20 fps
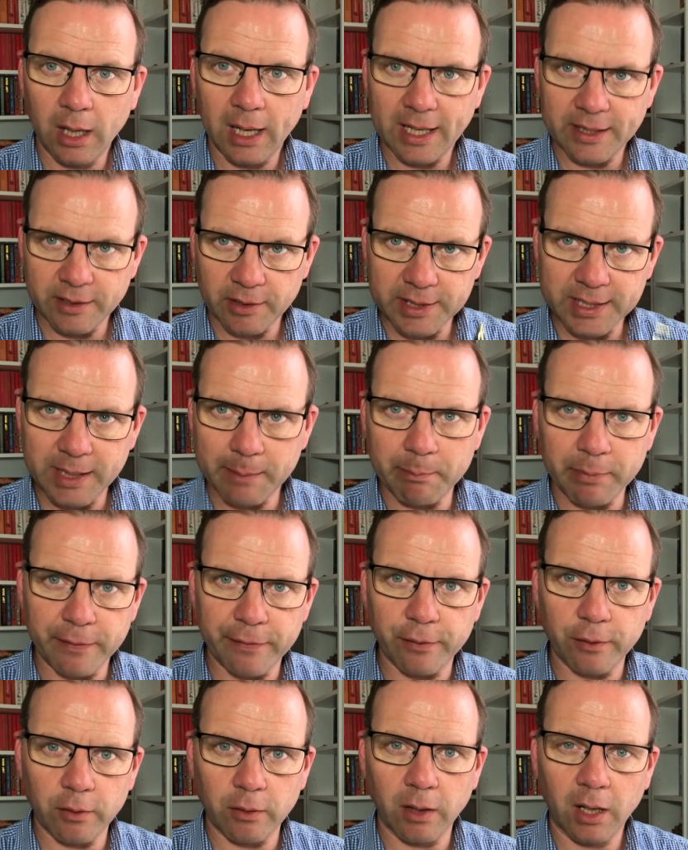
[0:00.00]
as I said
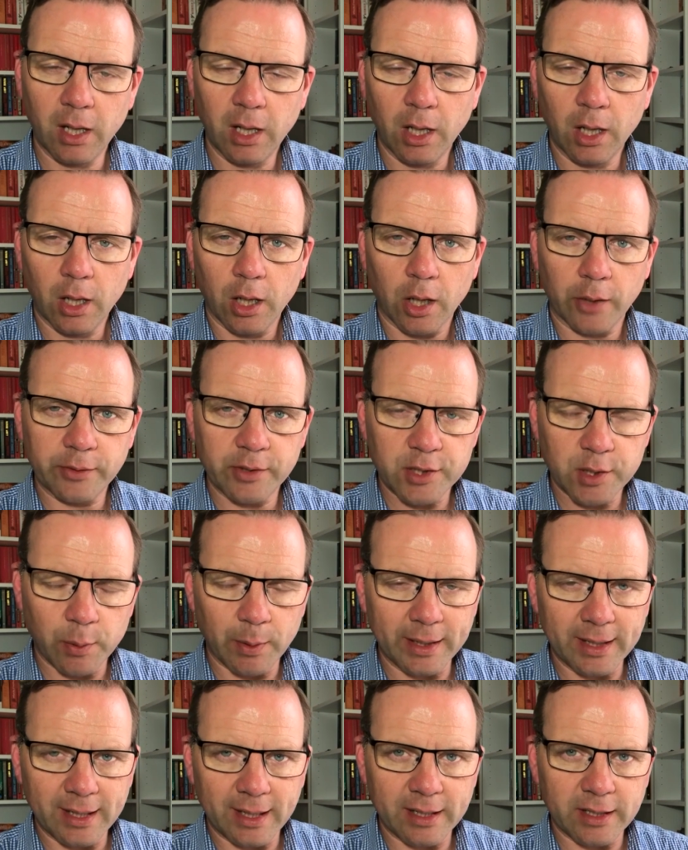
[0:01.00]
before, on the
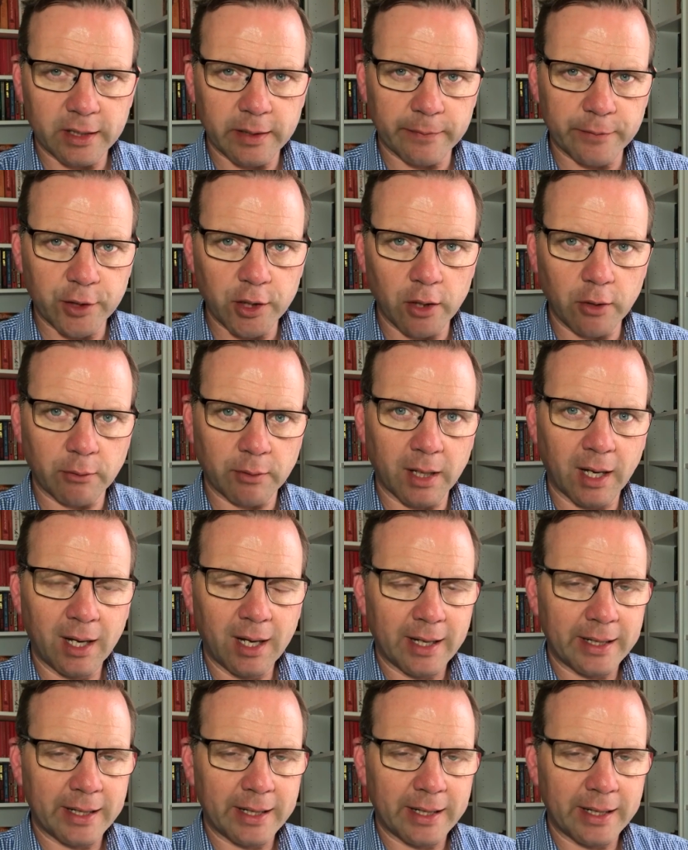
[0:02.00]
28th of June.